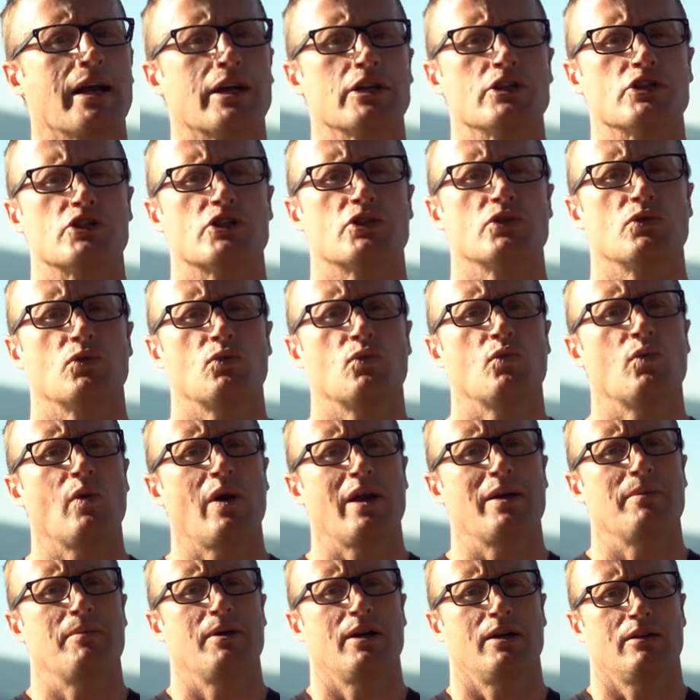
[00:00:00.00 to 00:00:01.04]
I can shoot
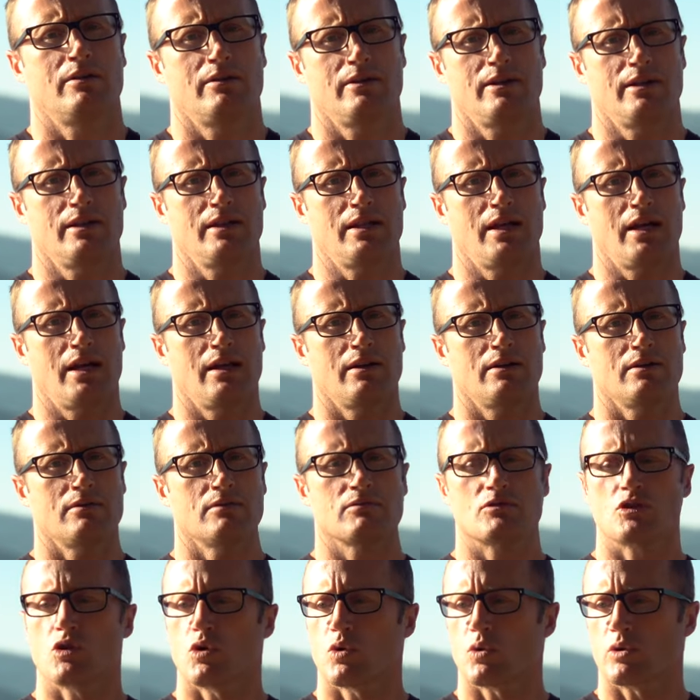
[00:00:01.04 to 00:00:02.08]
way better than that
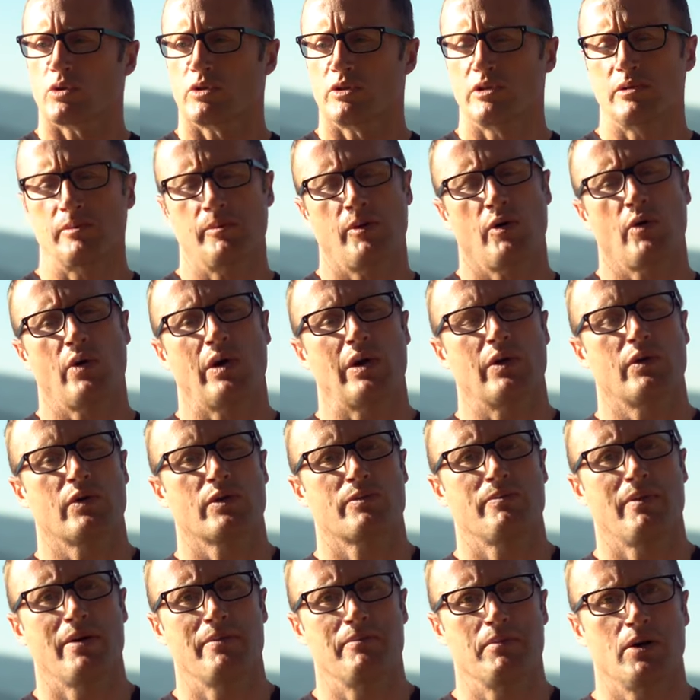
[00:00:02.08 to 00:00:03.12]
quarter MOA
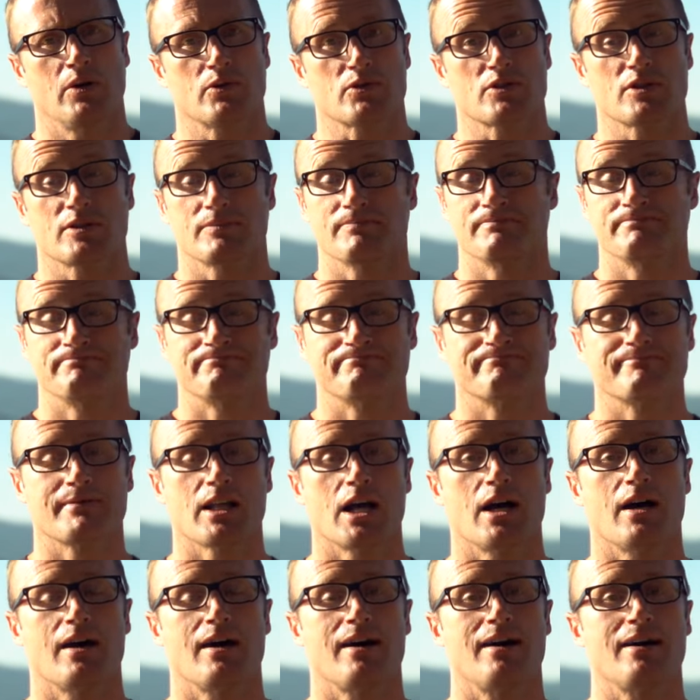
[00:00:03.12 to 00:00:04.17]
with my Mosin
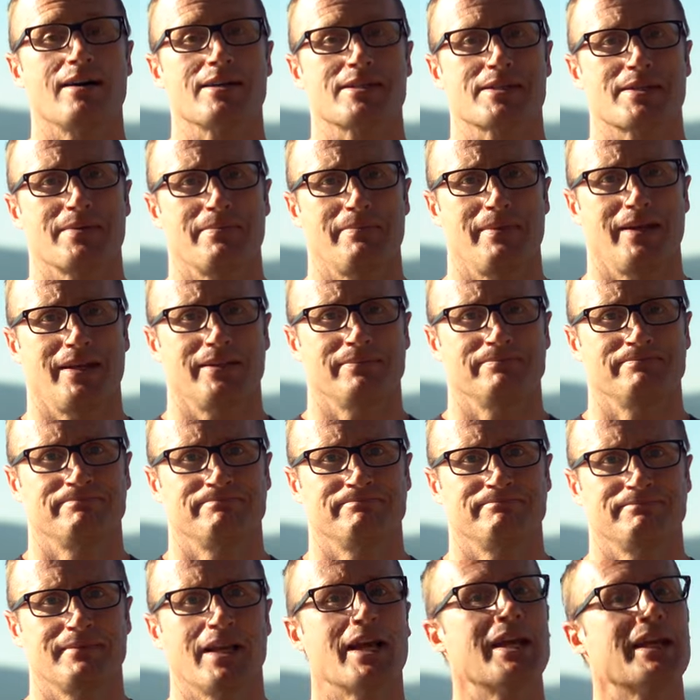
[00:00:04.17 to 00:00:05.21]
awesome man
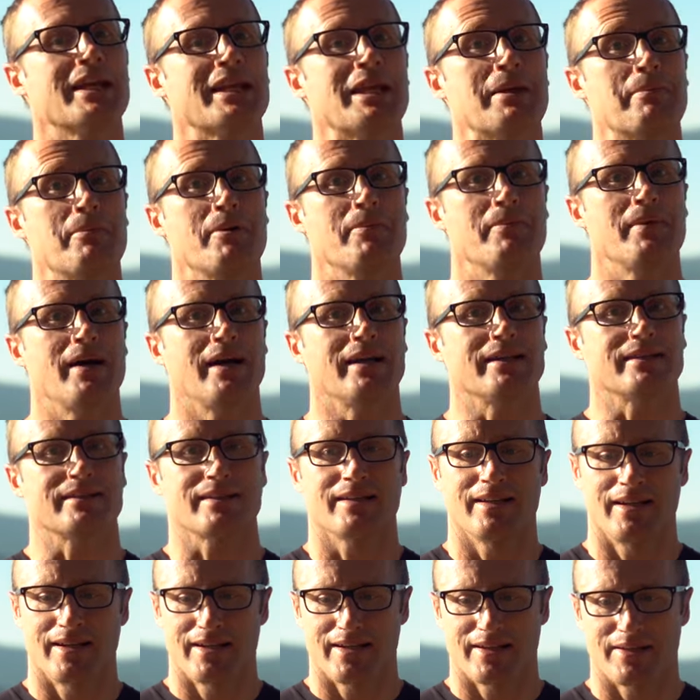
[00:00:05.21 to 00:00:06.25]
keep in mind
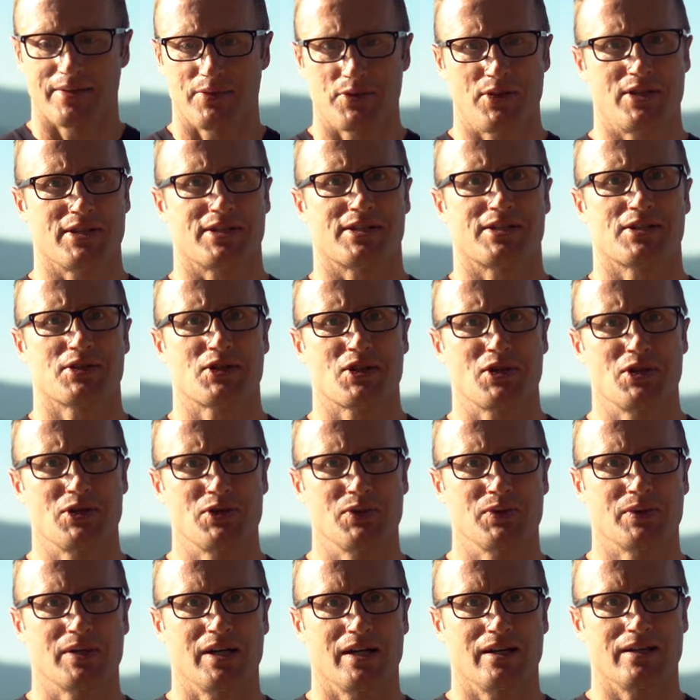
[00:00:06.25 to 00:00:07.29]
this is a
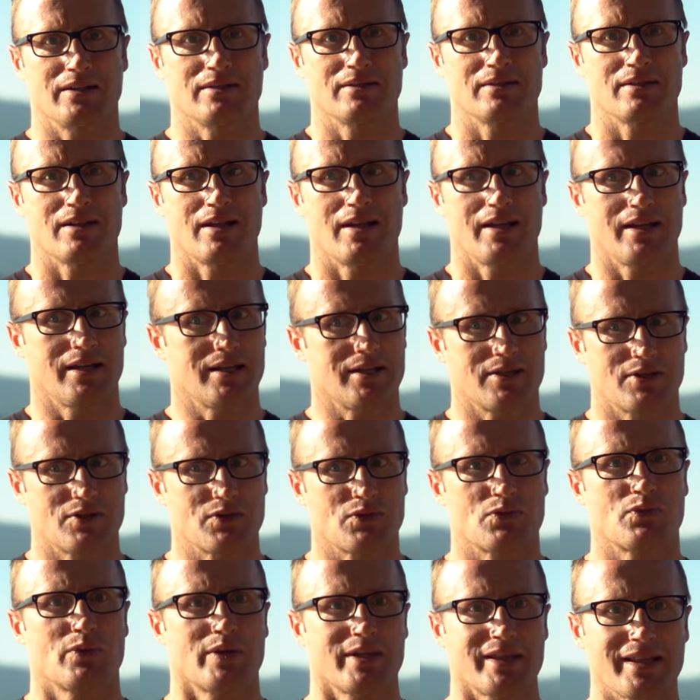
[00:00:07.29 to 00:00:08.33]
new gun
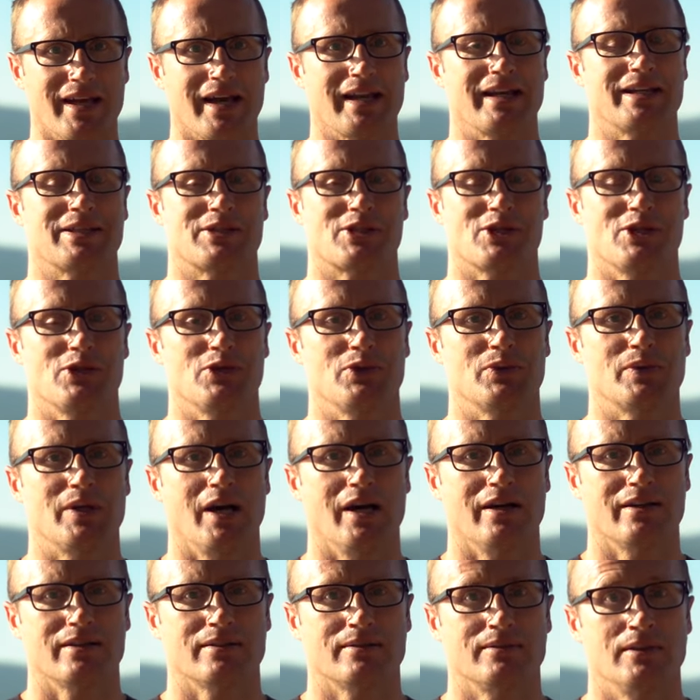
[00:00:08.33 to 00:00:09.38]
and with that it's a new
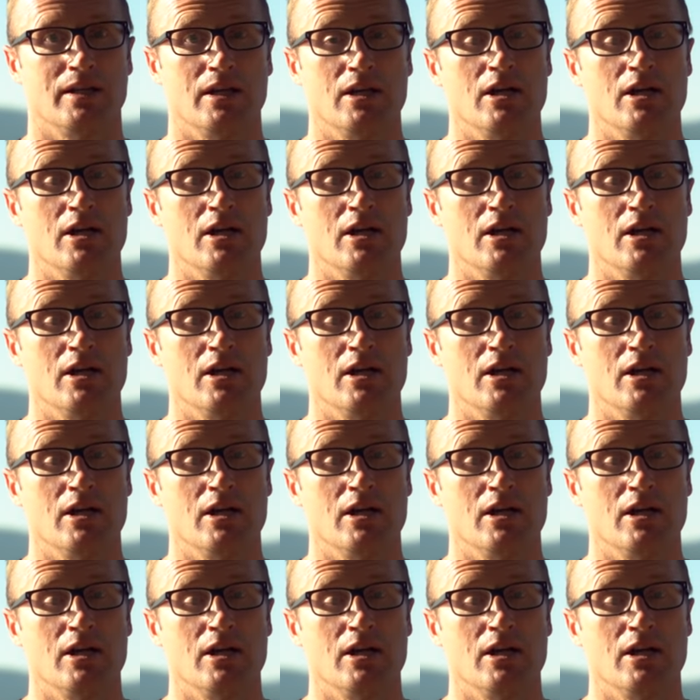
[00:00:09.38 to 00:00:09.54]
gun